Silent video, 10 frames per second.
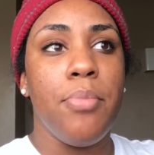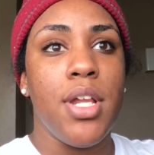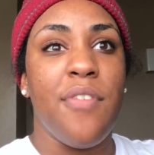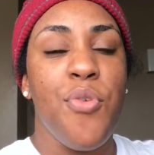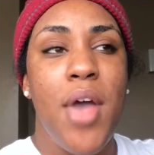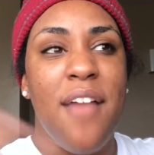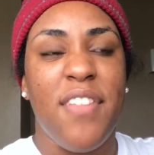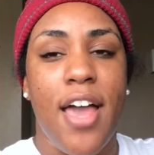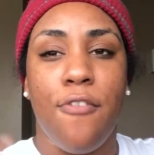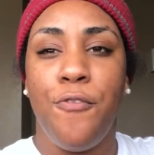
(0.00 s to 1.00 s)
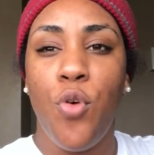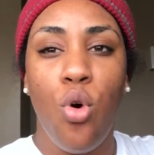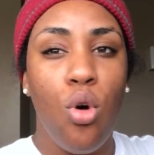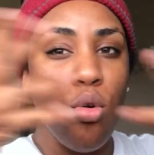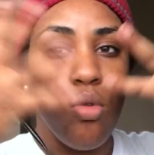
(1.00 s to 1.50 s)
But if you have like
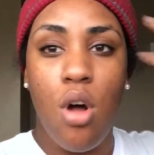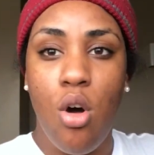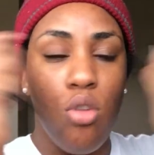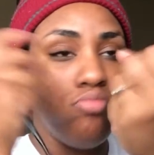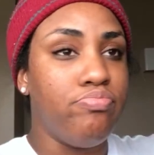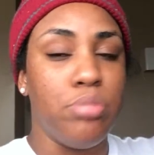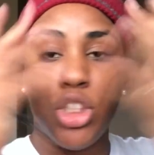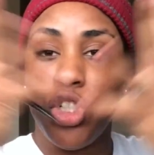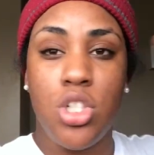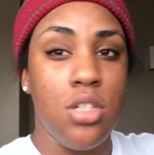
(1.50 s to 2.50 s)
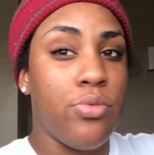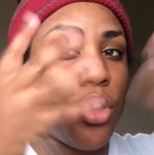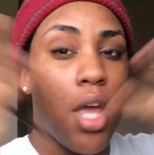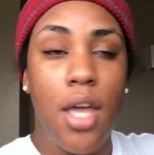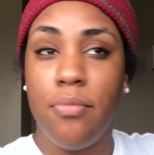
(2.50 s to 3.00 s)
full grown, bushy,
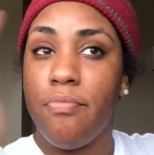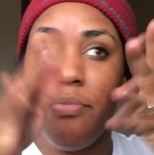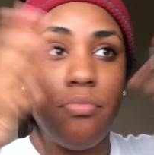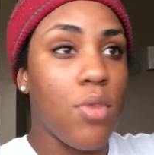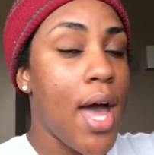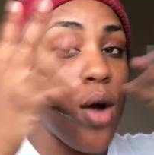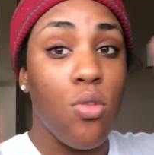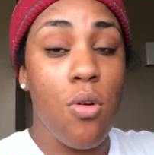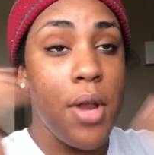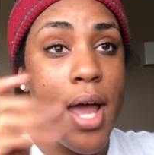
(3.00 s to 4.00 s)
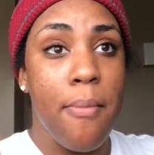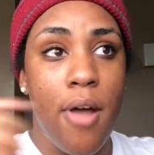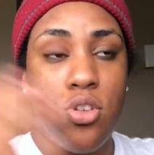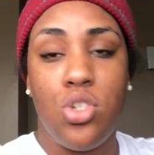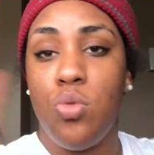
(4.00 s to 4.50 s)
thick, outgrown
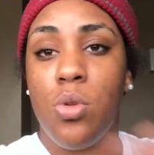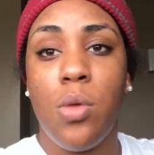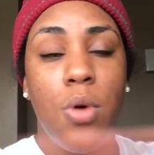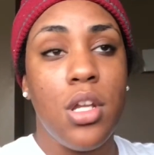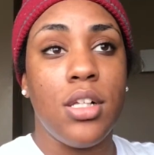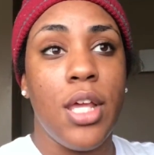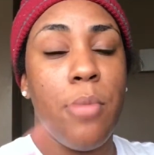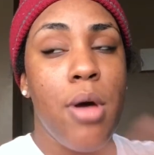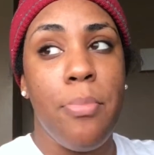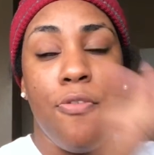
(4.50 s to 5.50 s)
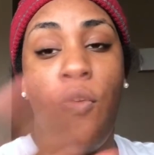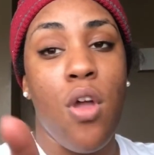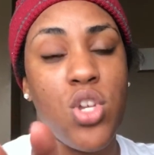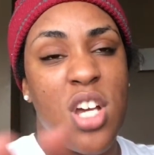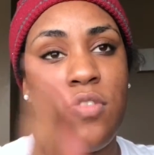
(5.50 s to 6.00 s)
eyebrows, you really want to clean them up before
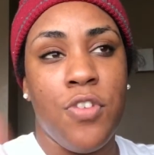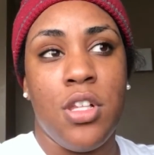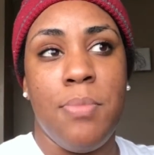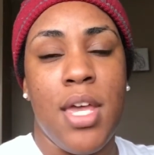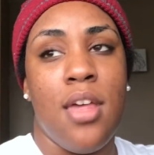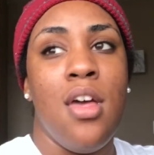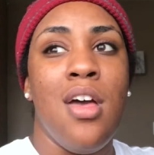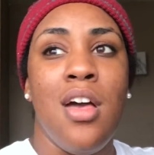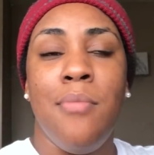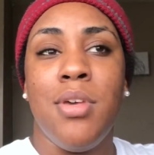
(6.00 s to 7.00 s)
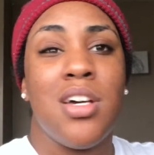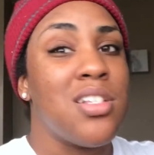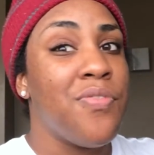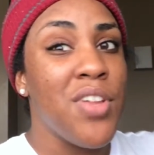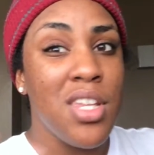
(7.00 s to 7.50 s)
you try to fill them in,
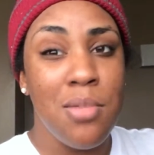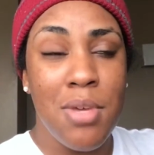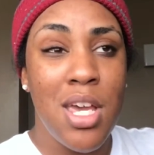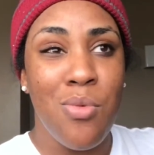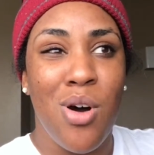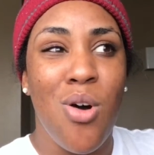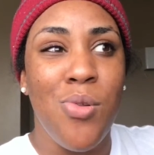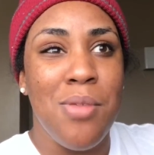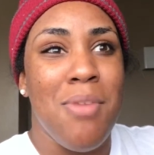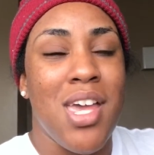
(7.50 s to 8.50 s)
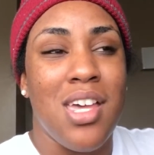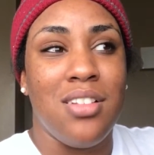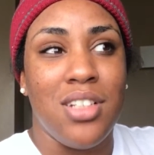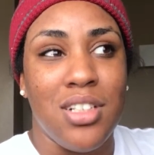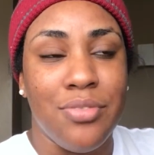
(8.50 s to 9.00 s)
because filling them in will only make it
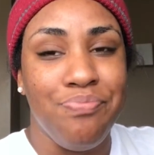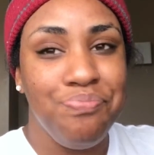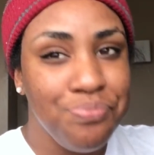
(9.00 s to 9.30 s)
look